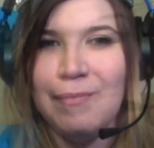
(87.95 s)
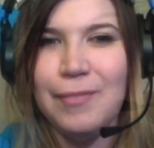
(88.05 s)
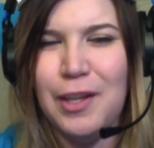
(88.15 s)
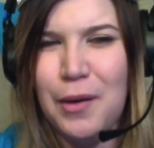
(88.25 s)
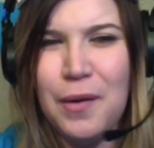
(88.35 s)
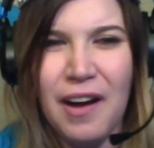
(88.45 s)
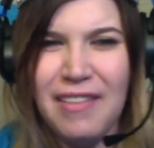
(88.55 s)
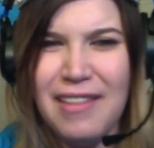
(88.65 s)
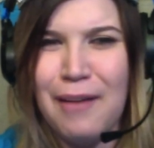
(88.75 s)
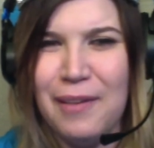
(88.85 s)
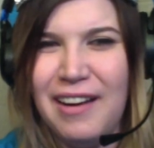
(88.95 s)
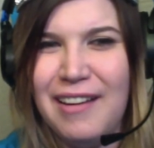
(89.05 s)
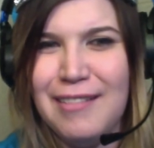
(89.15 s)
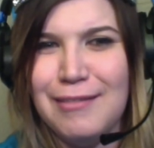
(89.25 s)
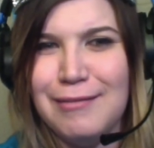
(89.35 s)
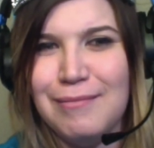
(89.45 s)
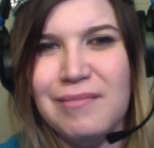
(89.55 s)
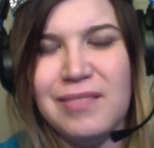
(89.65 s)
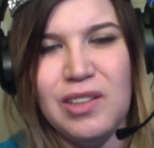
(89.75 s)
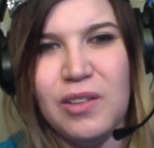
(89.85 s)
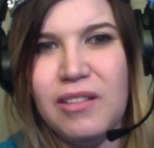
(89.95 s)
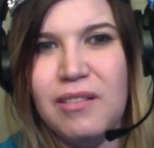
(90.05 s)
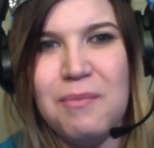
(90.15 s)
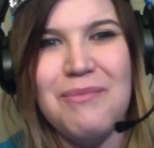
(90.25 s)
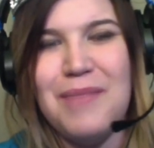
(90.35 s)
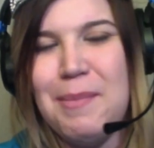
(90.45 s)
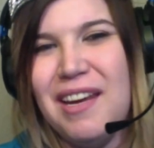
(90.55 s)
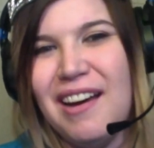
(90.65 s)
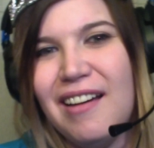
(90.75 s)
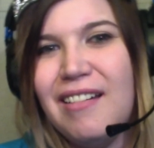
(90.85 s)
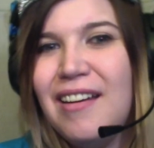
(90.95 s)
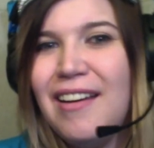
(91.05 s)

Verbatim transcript: You caught that, right? Or maybe not.